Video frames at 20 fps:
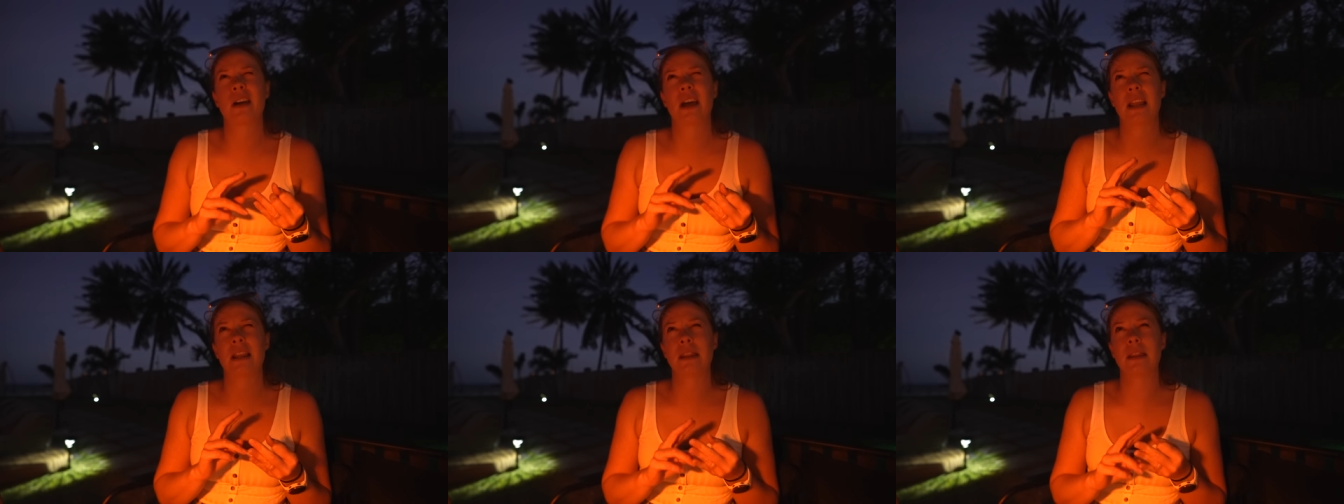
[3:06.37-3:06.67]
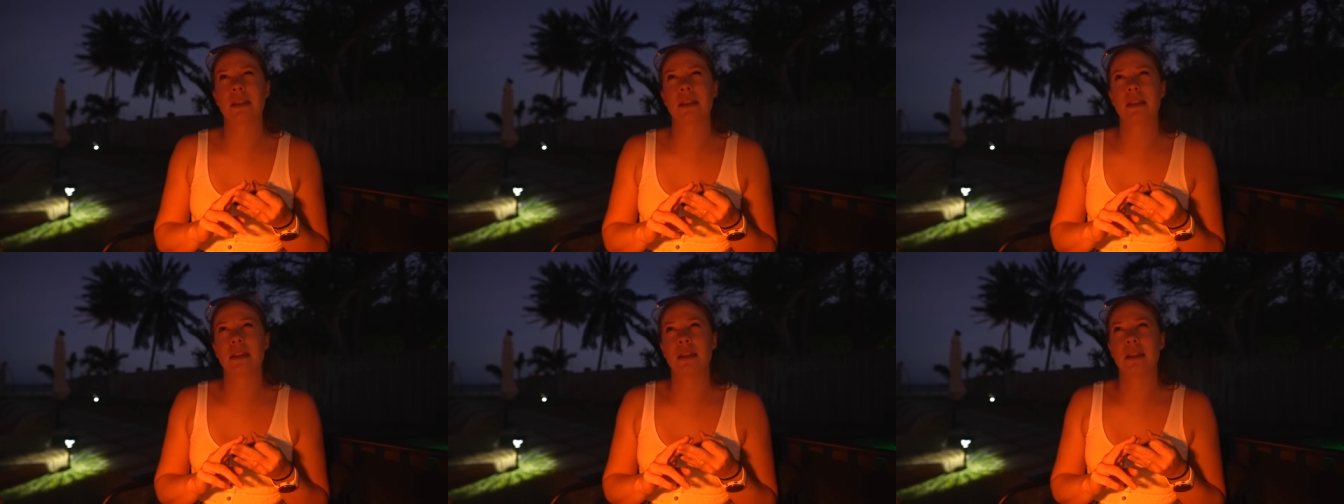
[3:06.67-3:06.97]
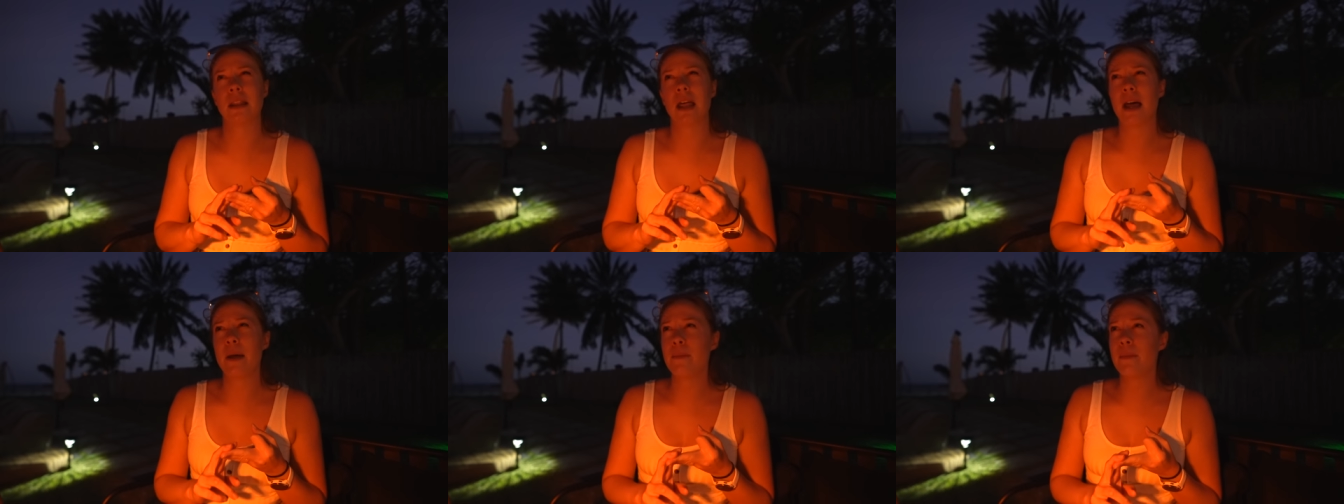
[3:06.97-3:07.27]
and
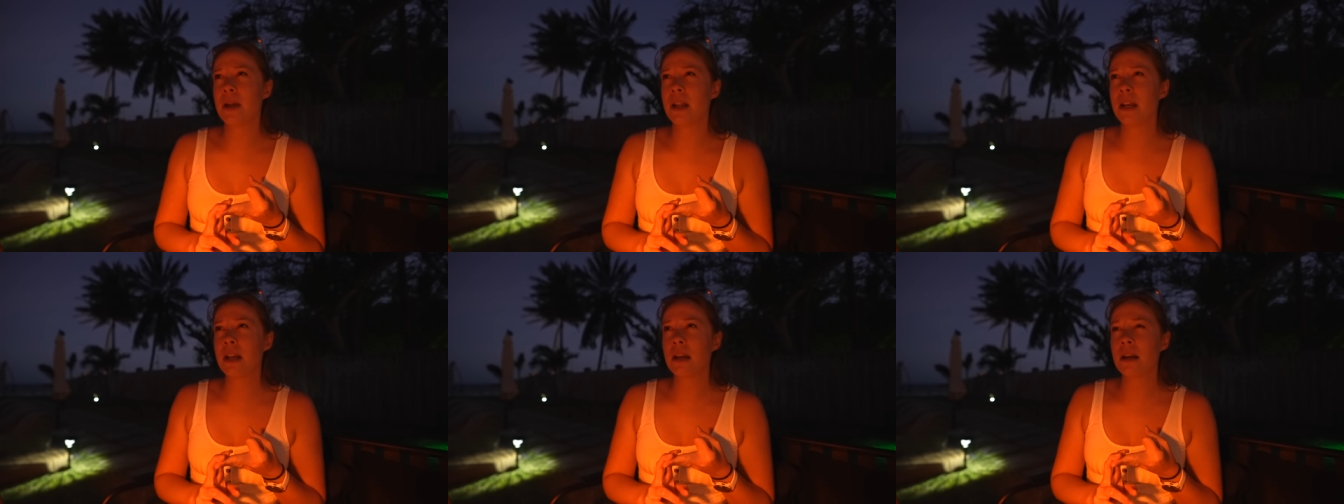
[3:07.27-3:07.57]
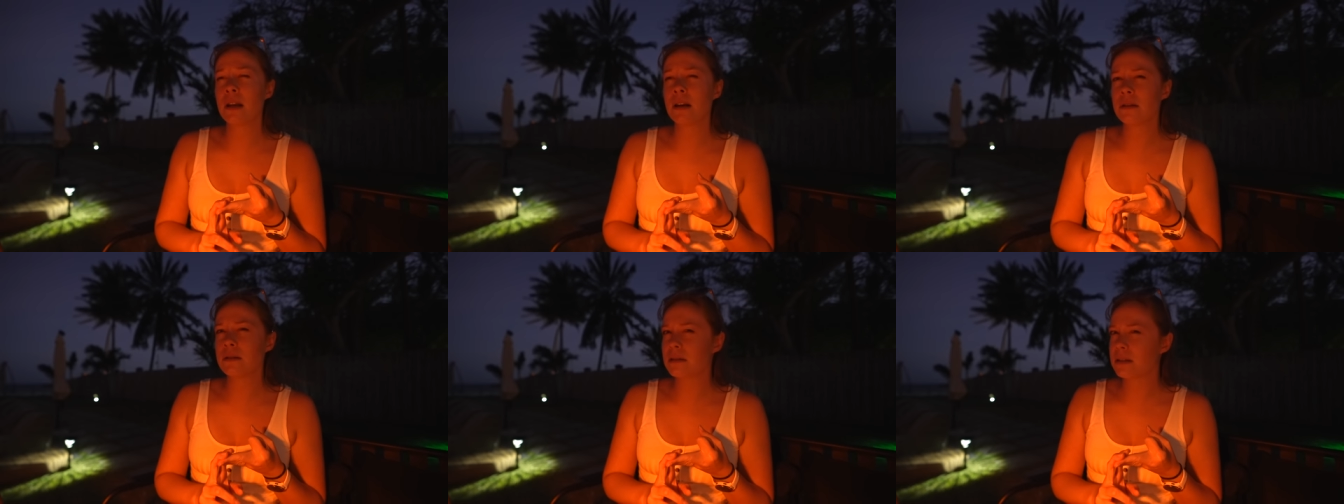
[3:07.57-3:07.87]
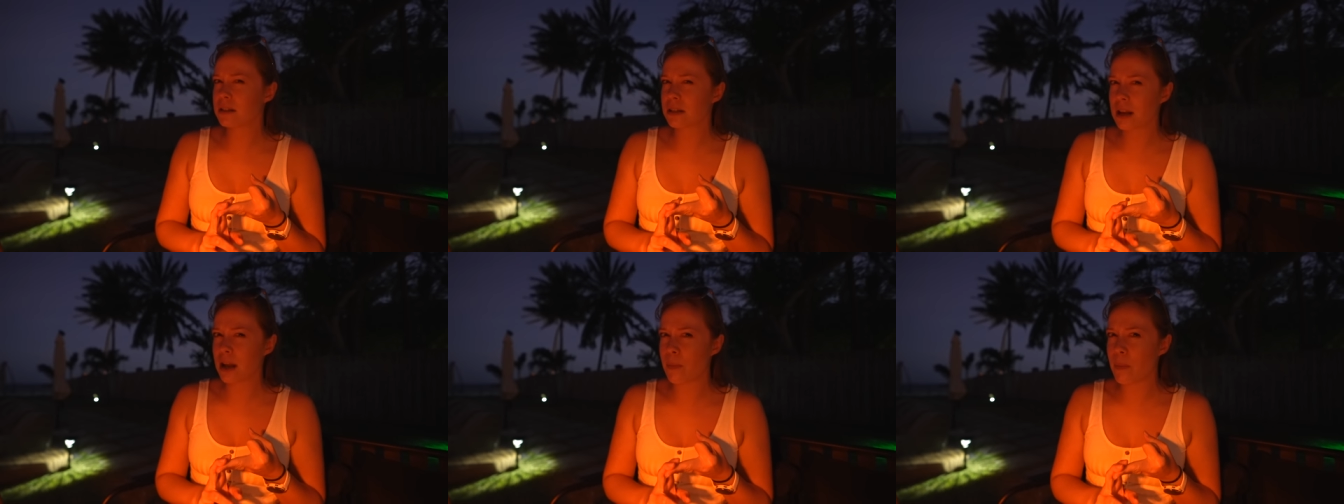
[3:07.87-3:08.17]
lemon
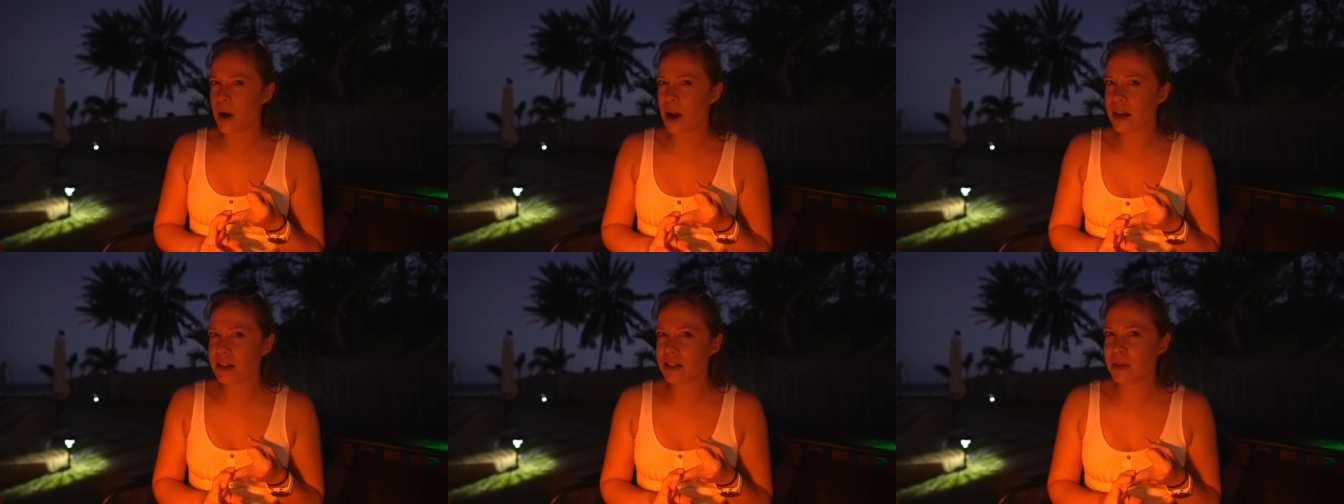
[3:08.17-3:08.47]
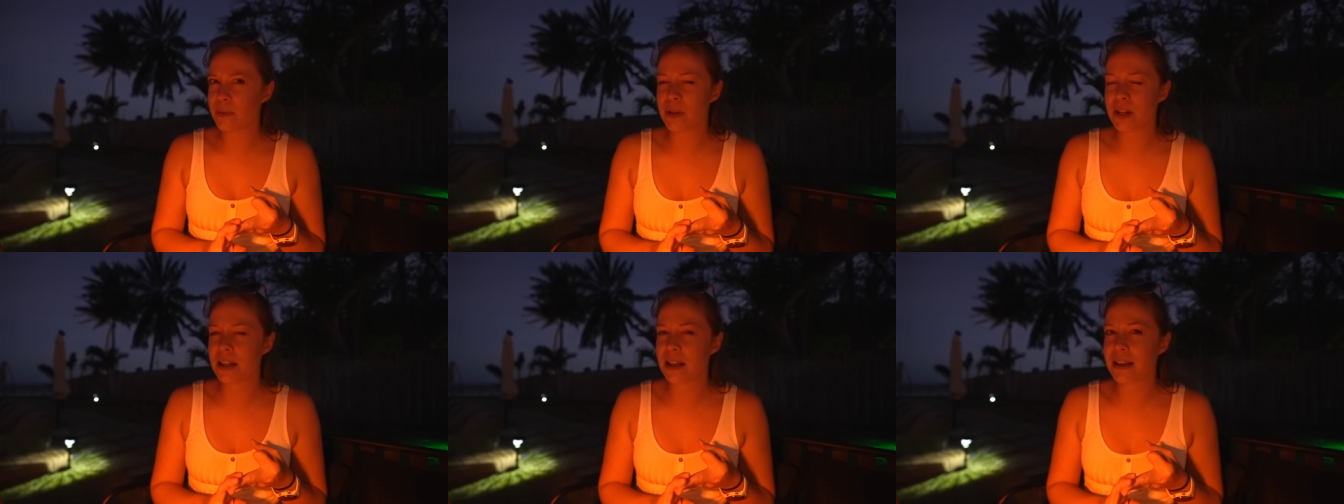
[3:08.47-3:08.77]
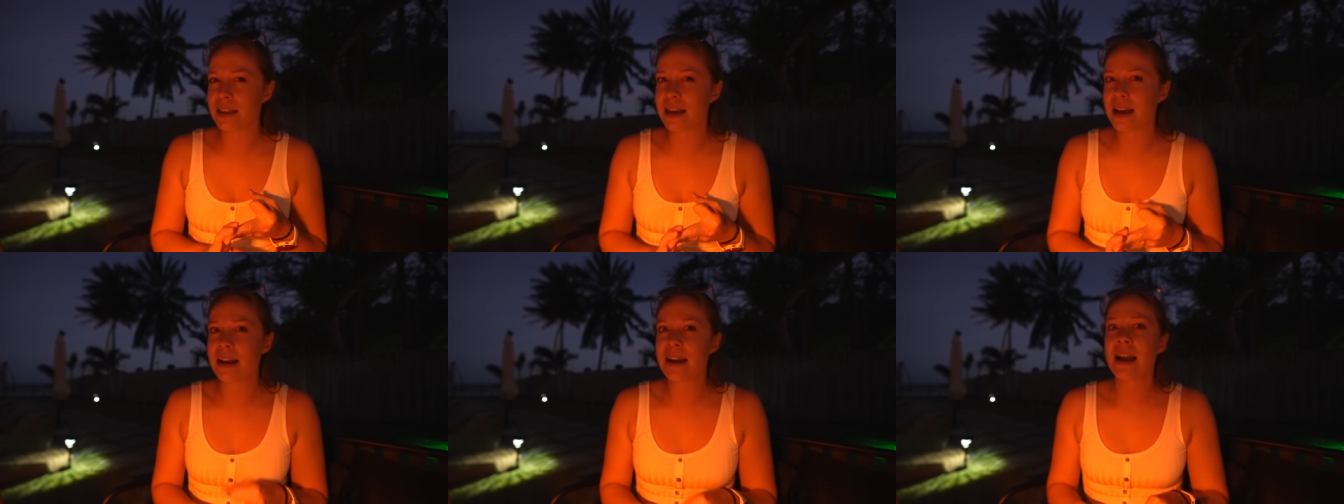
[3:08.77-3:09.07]
combined, something
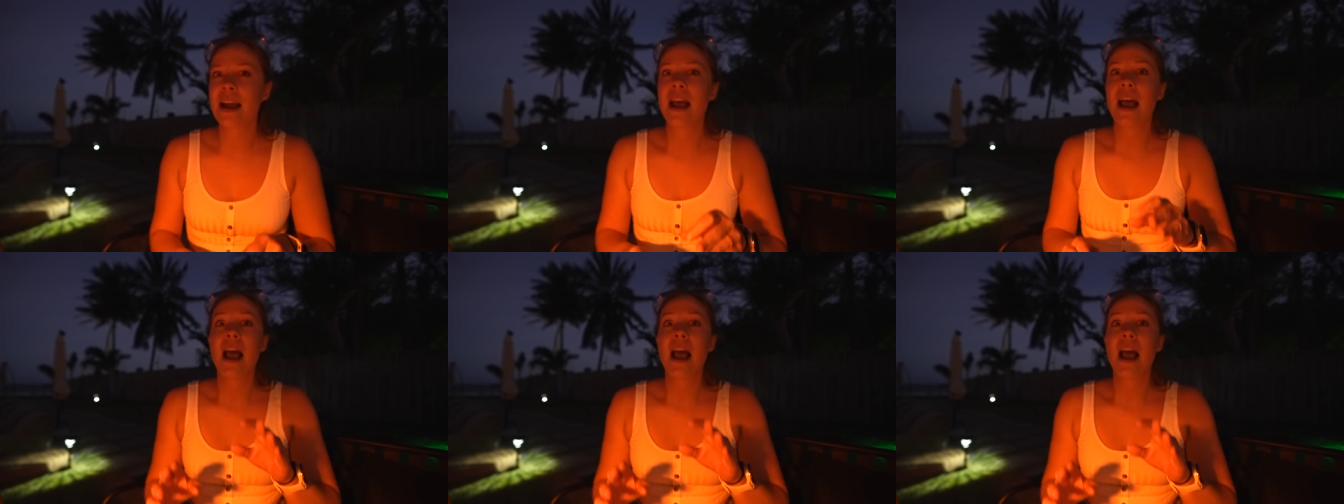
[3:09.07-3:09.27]
like that.